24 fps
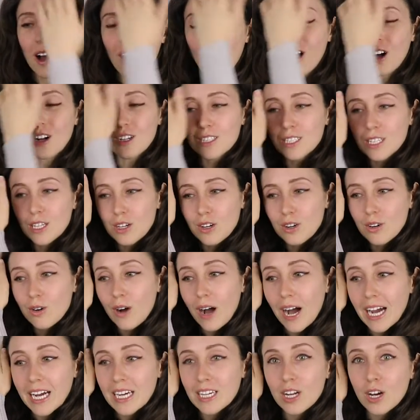
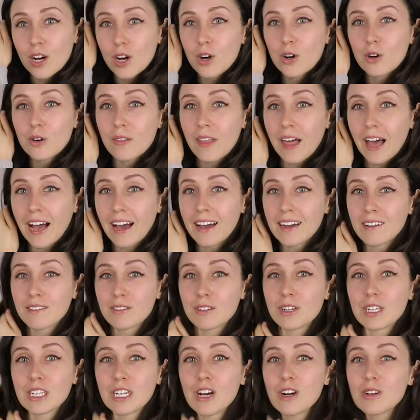Also, I know that
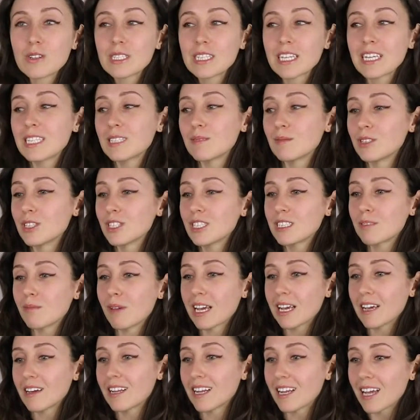everyone knows this, but just to
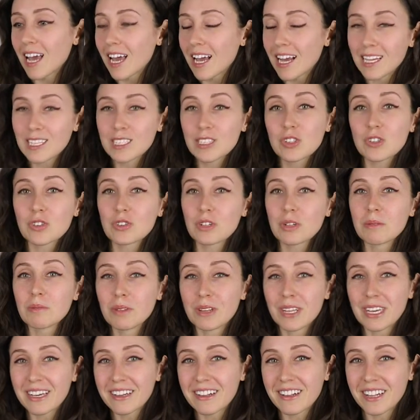make it
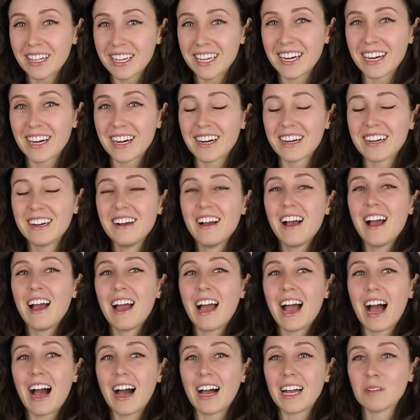extremely clear,
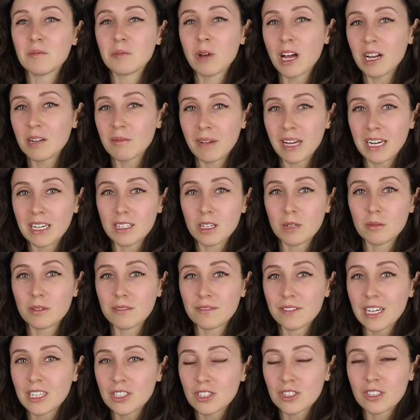I'm not a medical
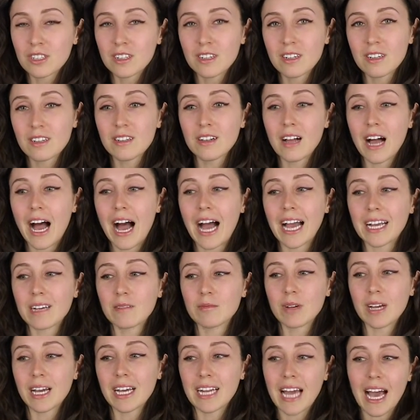professional.
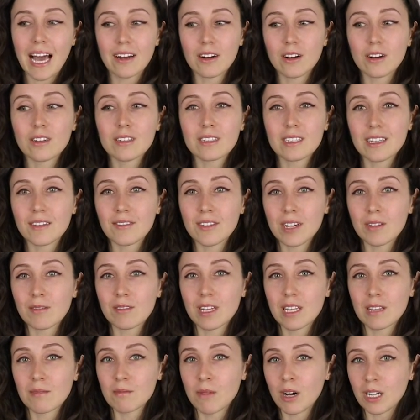I'm an adult living
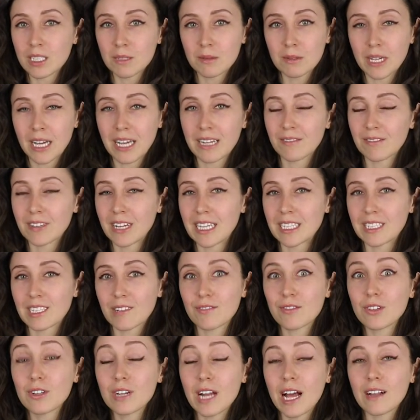with multiple anaphylactic
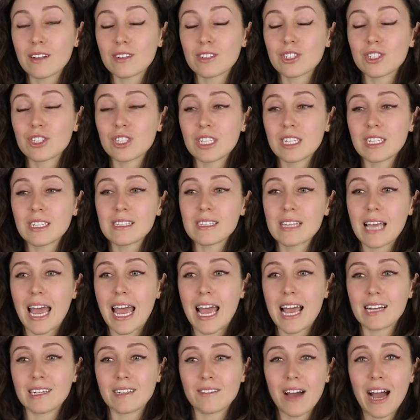food allergies
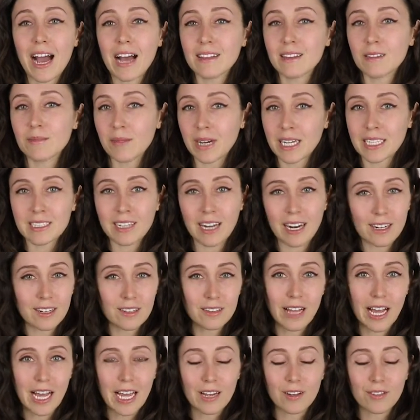and I've had them my
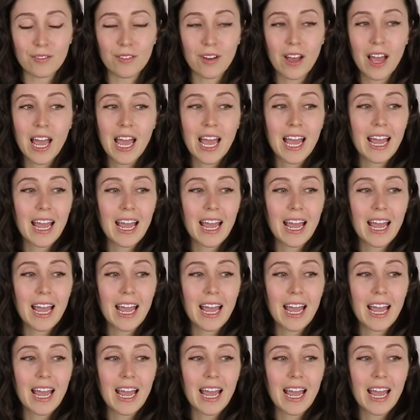entire life.